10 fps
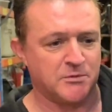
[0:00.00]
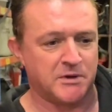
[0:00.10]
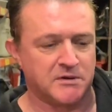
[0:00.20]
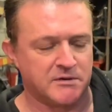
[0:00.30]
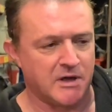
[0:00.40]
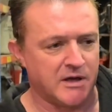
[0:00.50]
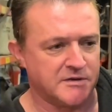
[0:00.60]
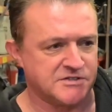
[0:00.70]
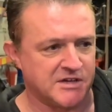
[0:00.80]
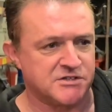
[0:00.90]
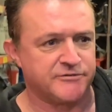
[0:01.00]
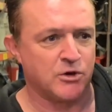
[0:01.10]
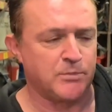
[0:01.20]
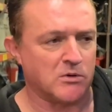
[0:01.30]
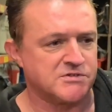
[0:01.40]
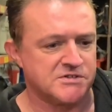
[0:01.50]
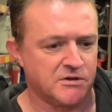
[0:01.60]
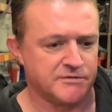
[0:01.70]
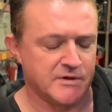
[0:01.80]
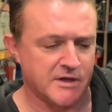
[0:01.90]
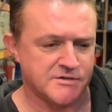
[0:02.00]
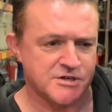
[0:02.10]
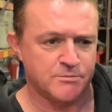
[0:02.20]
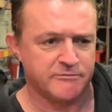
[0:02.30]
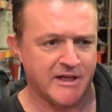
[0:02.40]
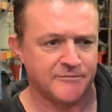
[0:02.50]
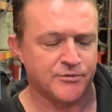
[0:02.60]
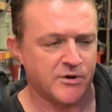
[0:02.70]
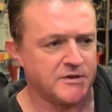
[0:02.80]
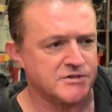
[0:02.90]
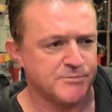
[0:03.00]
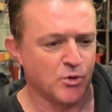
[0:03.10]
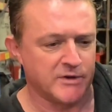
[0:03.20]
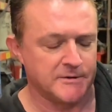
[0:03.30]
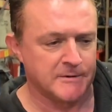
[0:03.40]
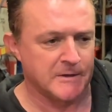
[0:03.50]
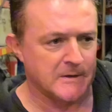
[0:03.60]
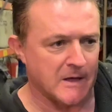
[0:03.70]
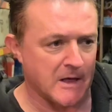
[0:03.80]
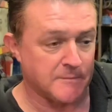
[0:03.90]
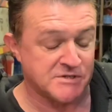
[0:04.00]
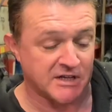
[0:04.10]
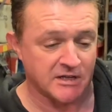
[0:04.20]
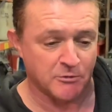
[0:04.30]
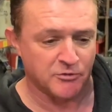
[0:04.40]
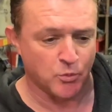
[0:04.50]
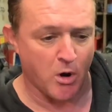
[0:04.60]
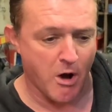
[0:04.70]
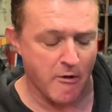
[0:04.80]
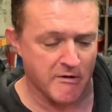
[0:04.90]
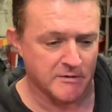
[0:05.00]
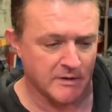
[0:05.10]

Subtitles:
We ticked a few boxes on Supervan 3 this morning, particularly with the wiring.